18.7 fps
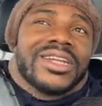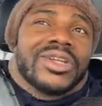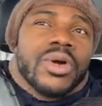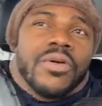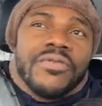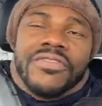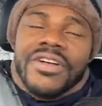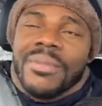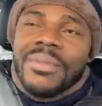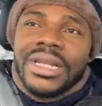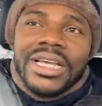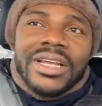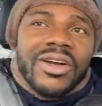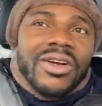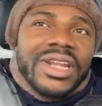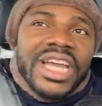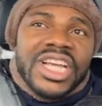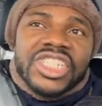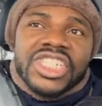No family
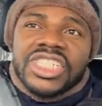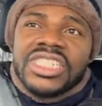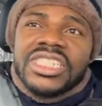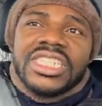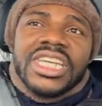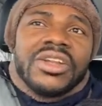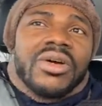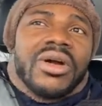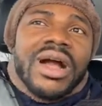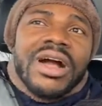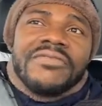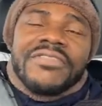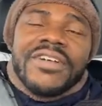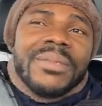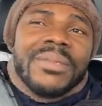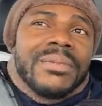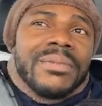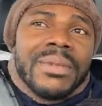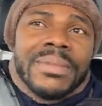connection, they don't have
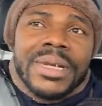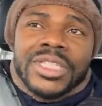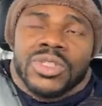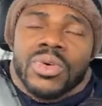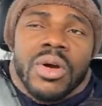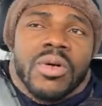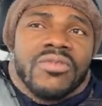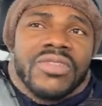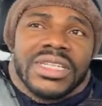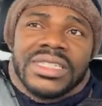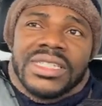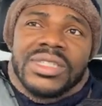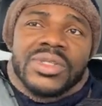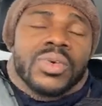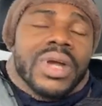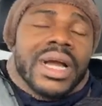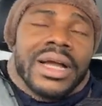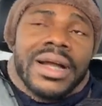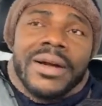family members who are
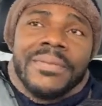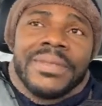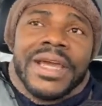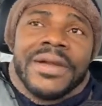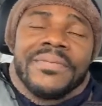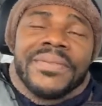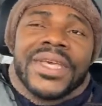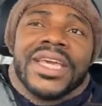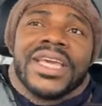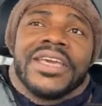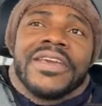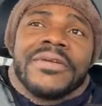overseas who can help them.